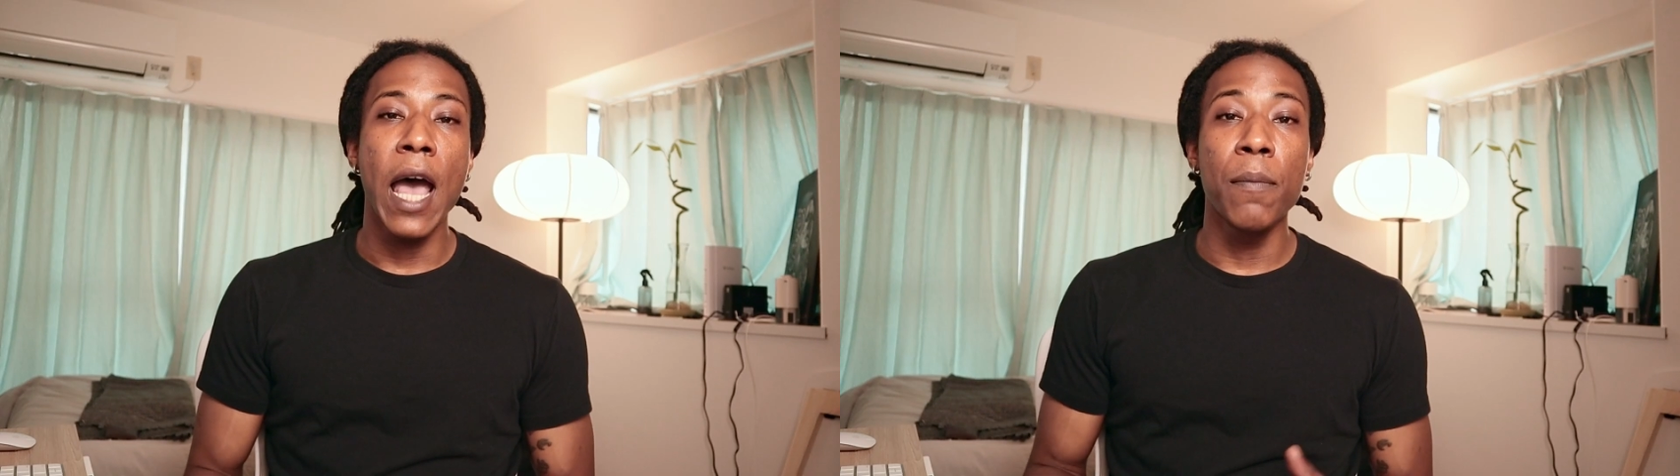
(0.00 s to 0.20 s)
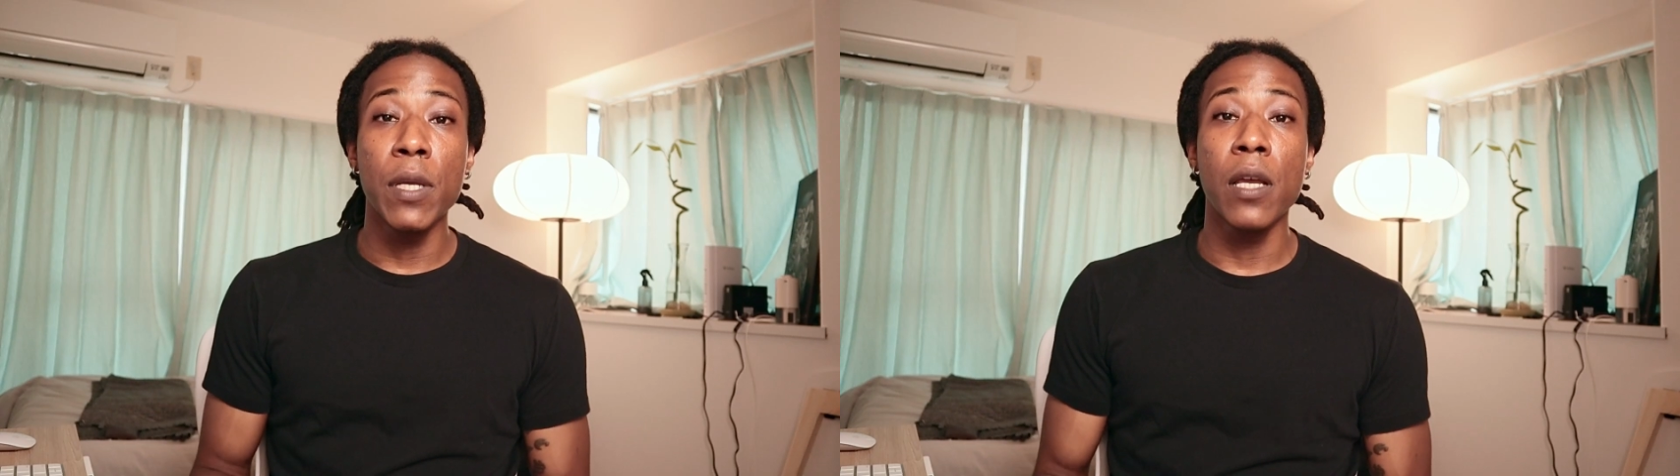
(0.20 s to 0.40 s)

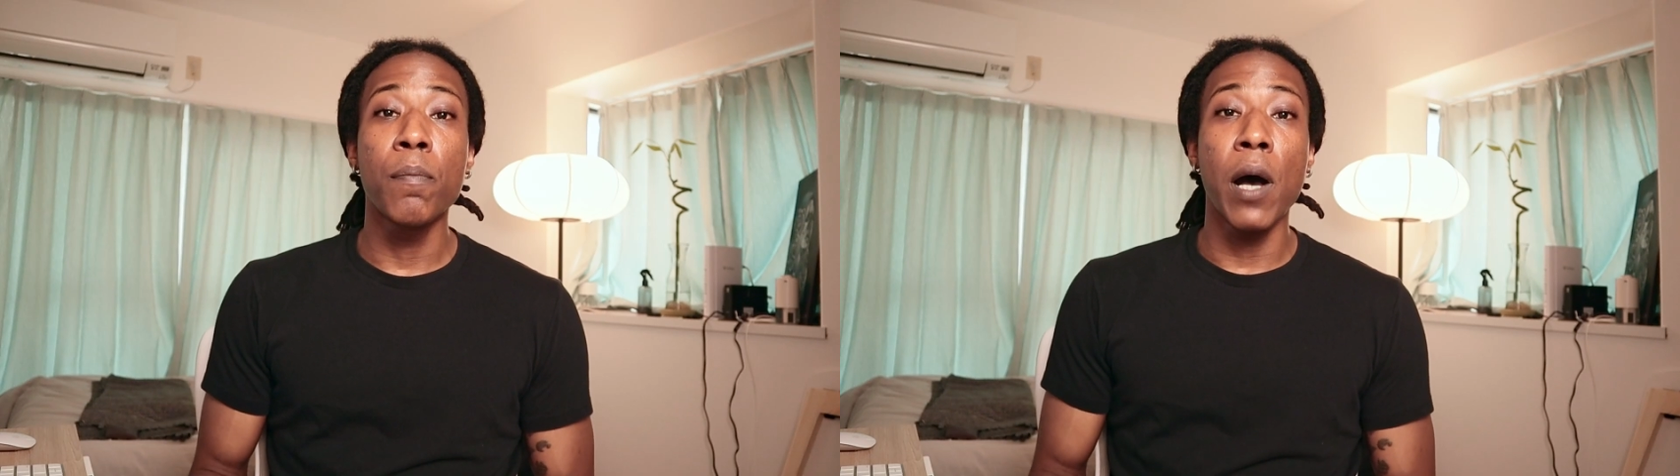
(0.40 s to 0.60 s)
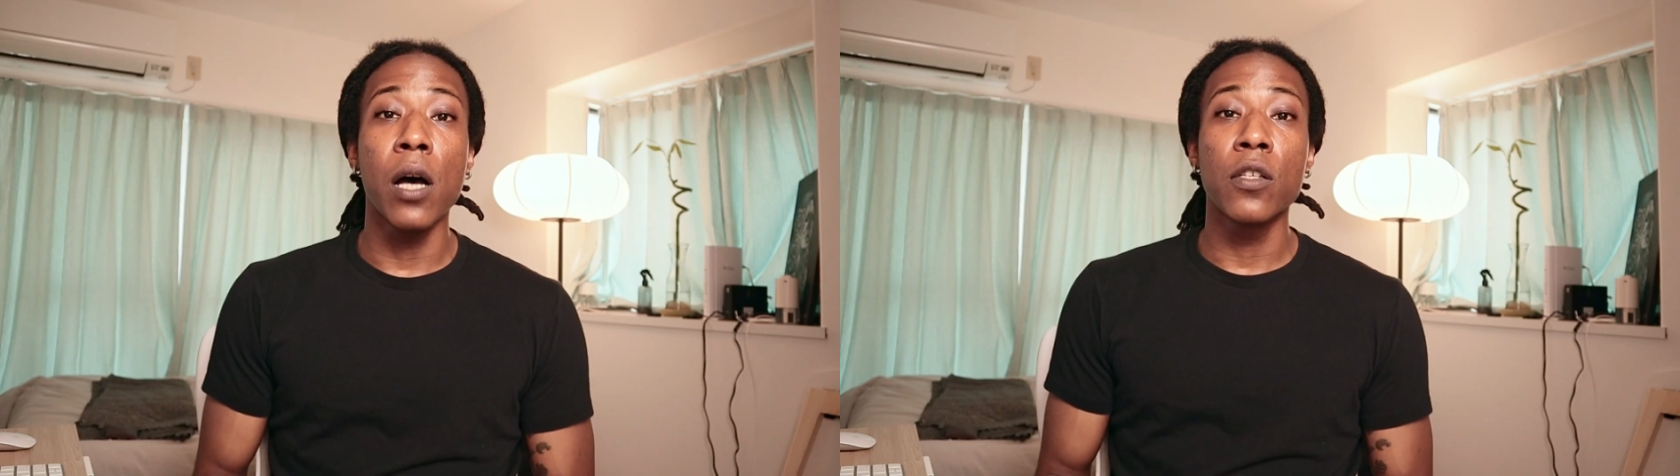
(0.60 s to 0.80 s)
and
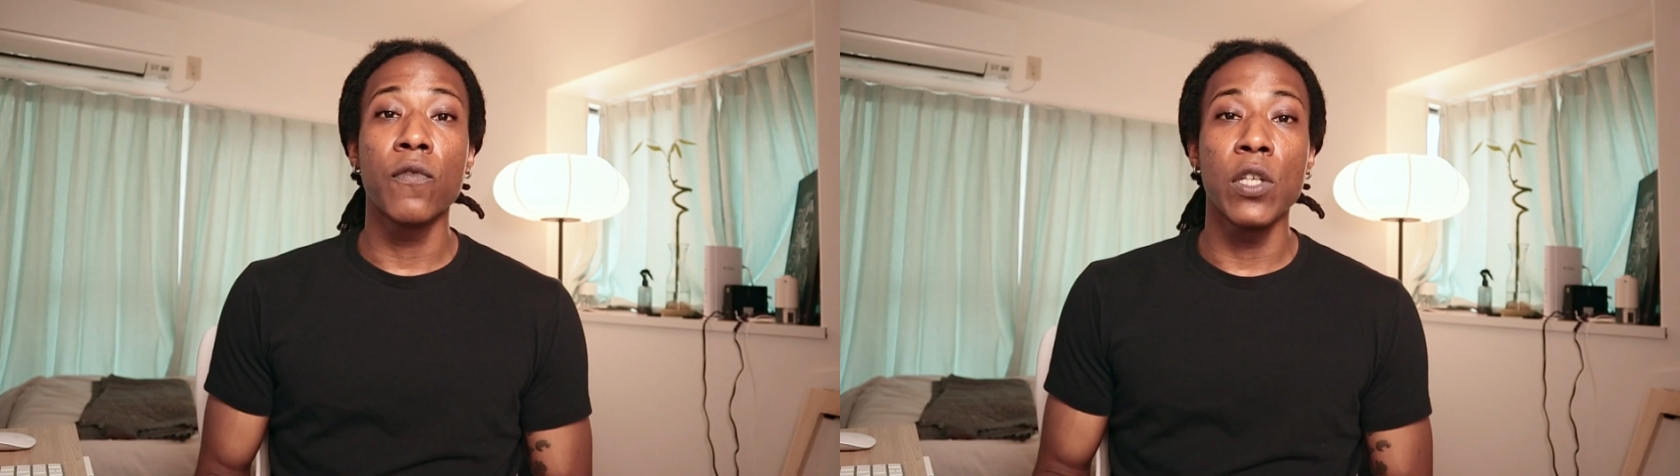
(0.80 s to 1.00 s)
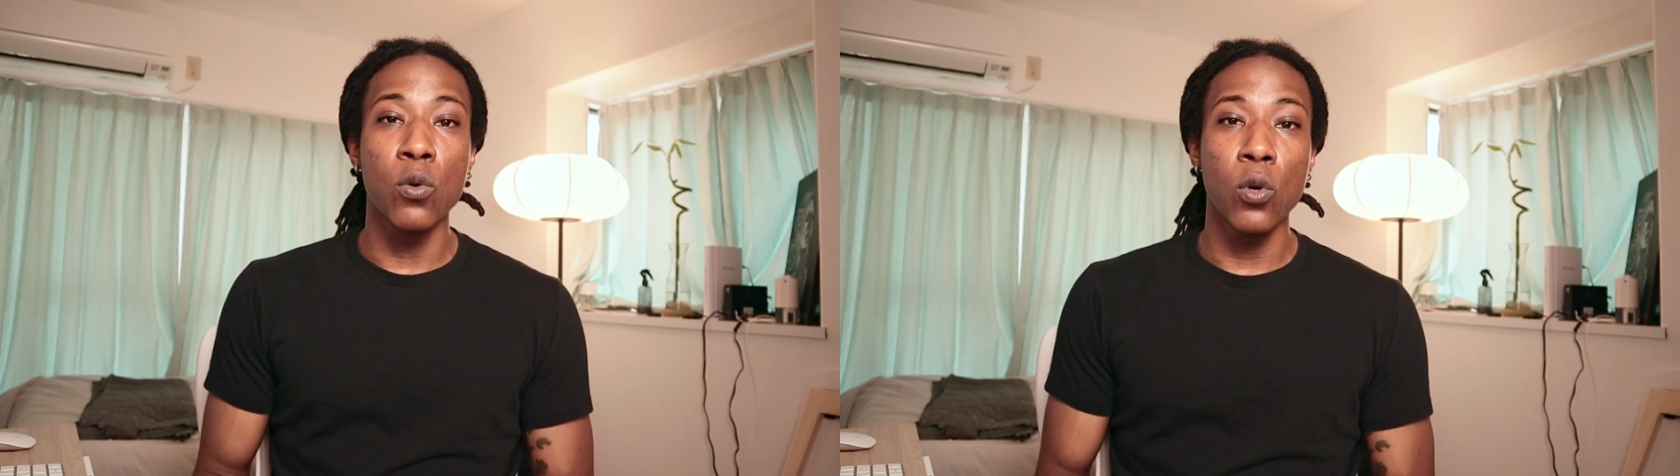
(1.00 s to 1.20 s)
being part
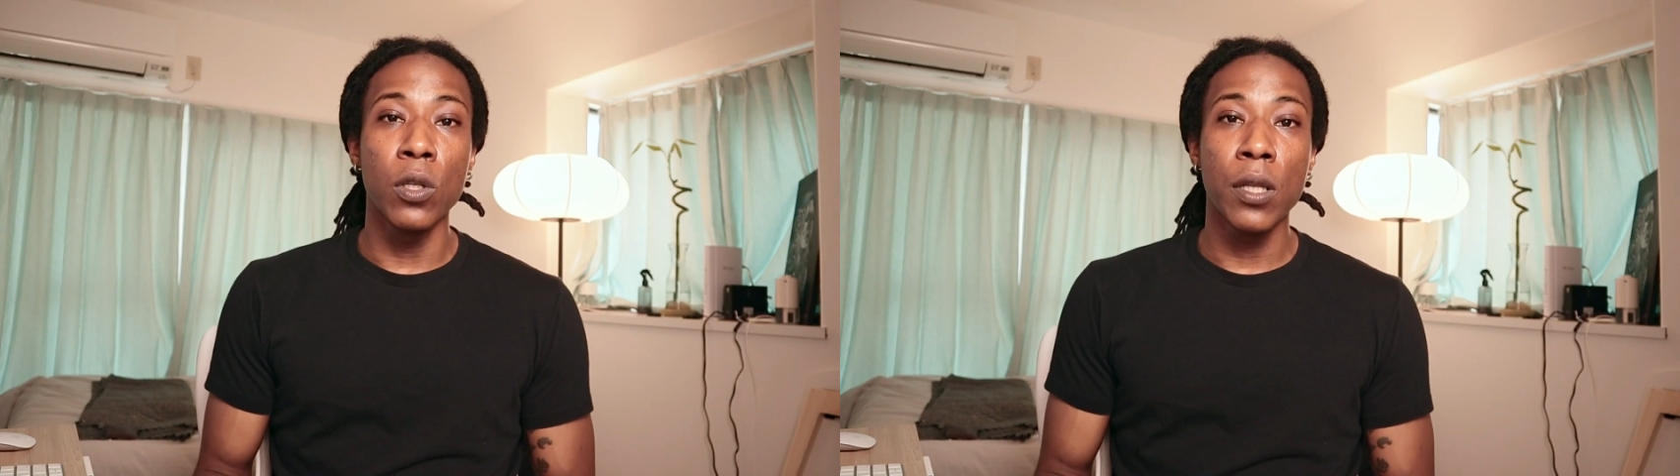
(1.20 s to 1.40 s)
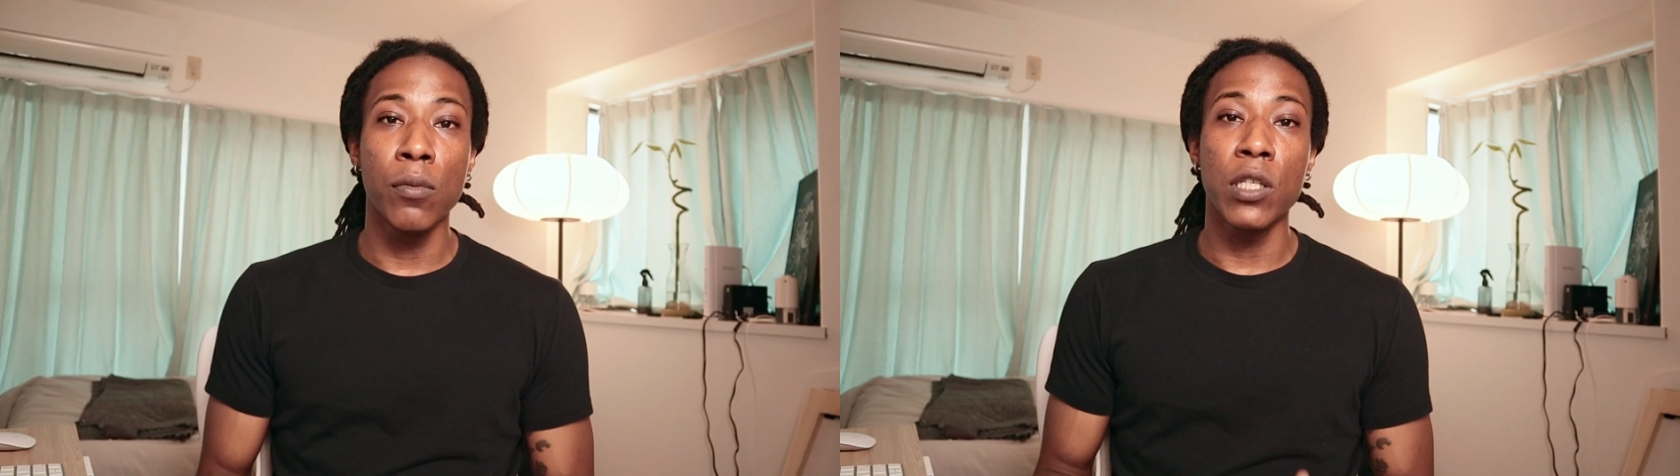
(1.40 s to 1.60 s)
of the
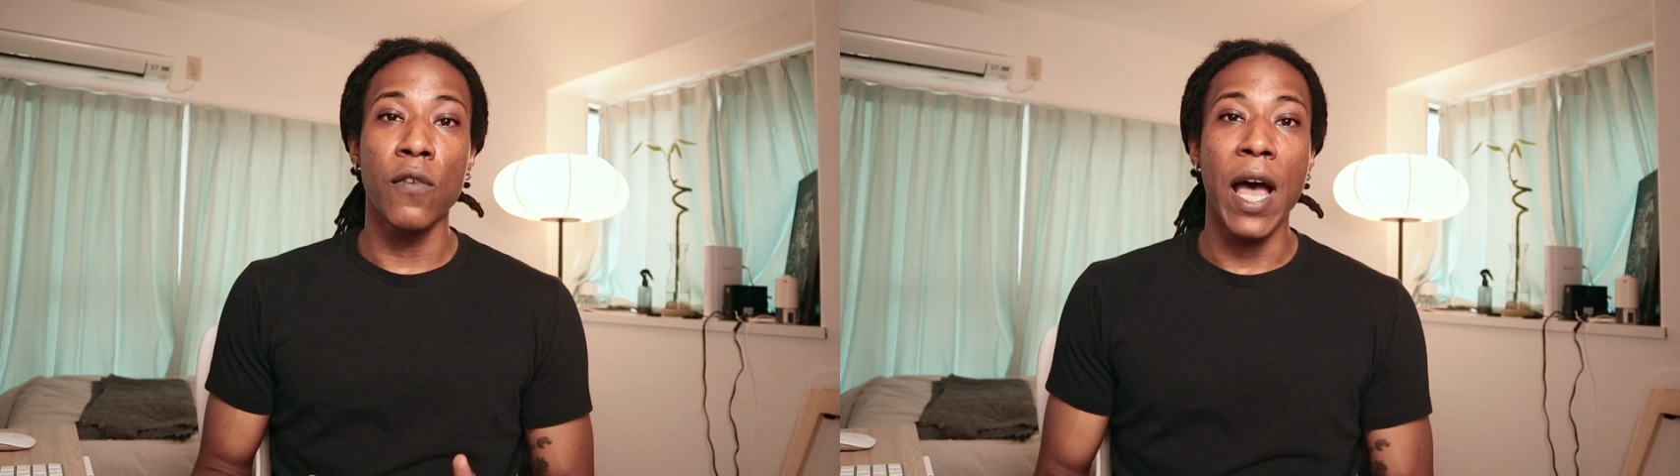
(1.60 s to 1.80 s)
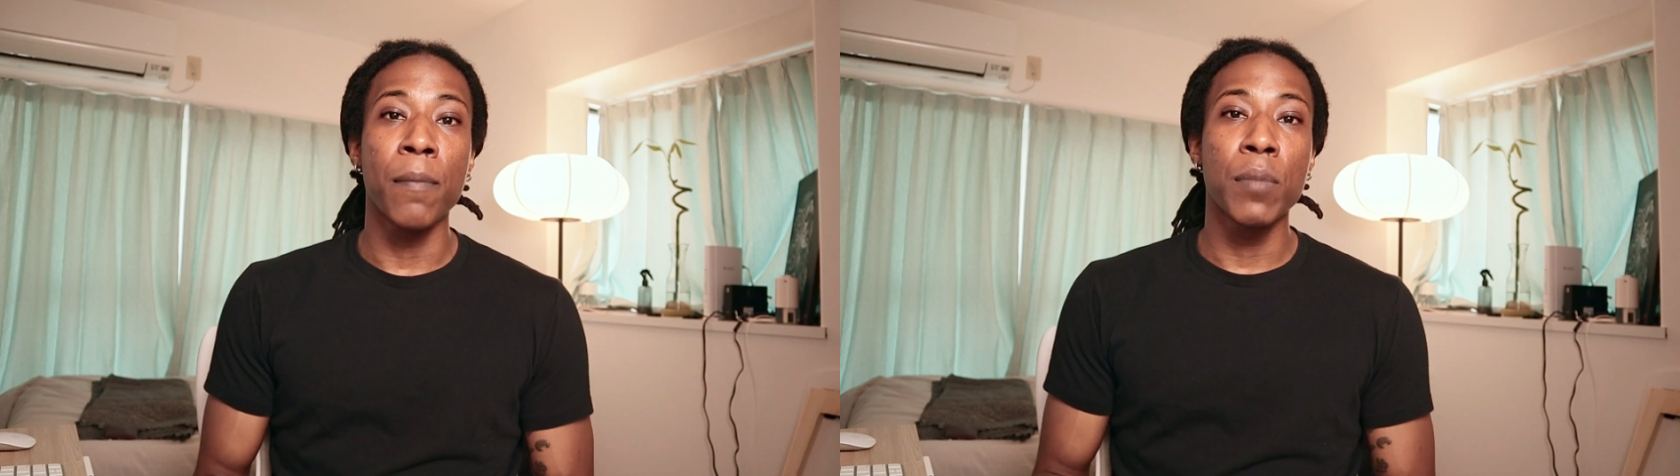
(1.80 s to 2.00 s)
Google suite
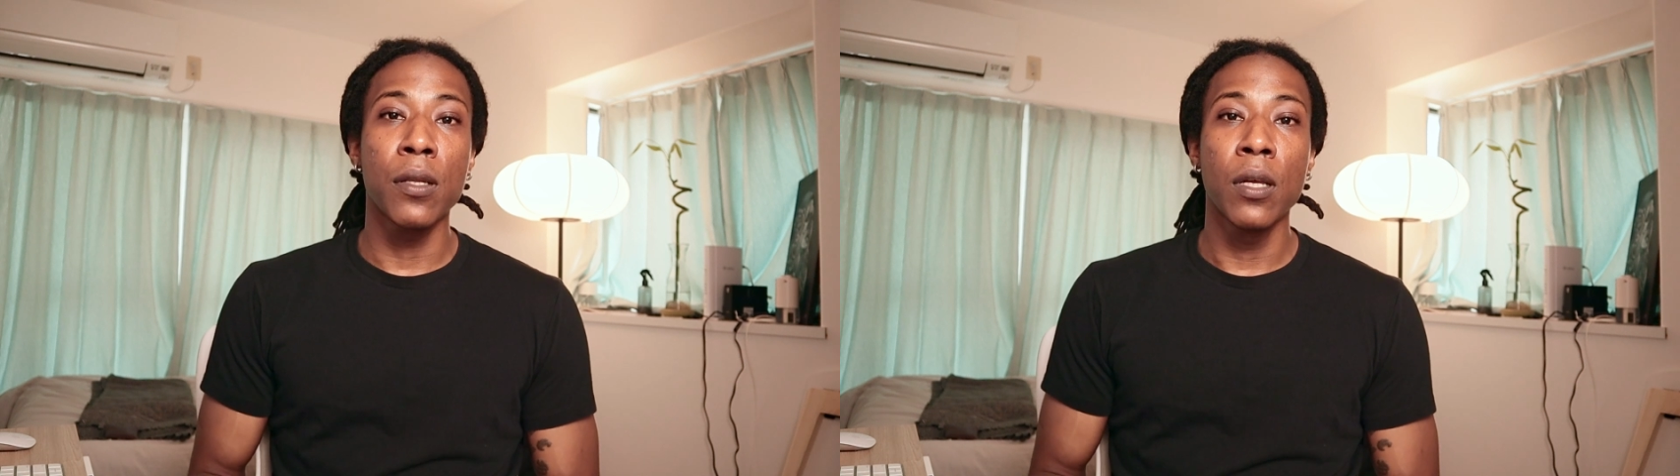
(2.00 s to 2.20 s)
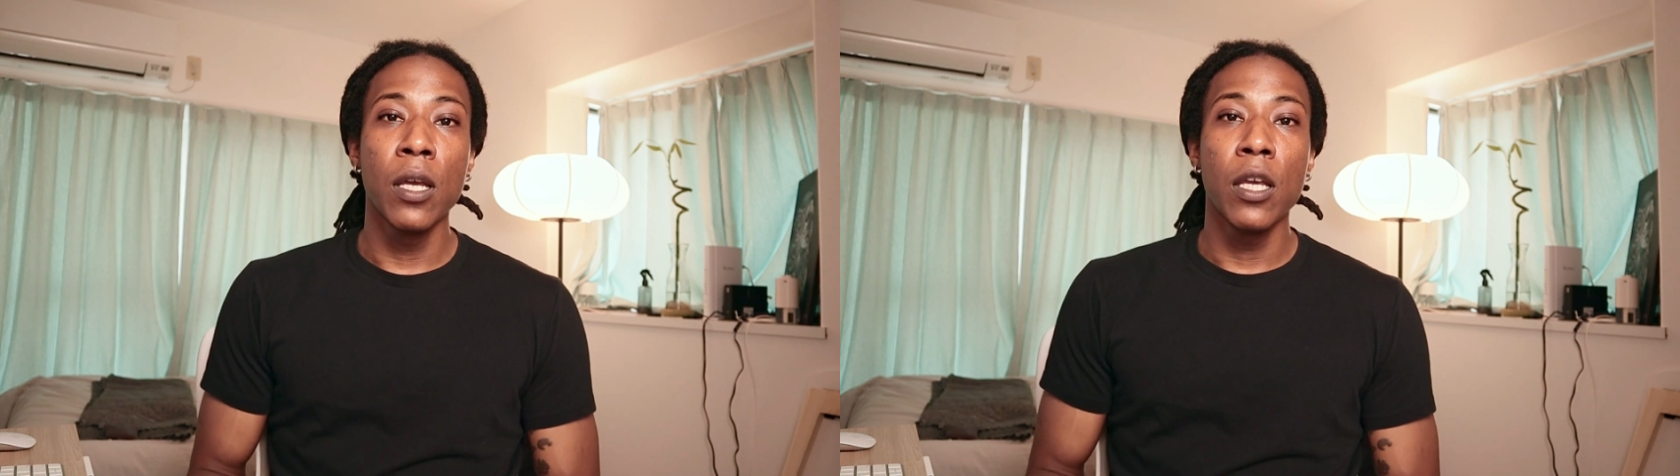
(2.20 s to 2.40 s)
of
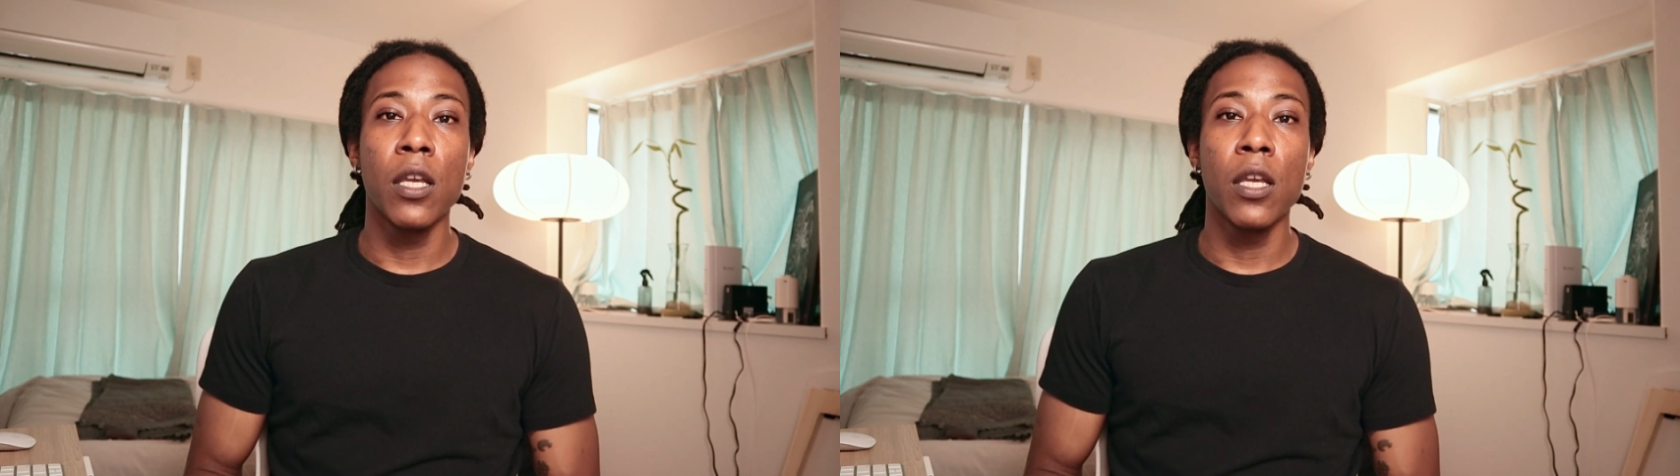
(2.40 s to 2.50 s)
apps,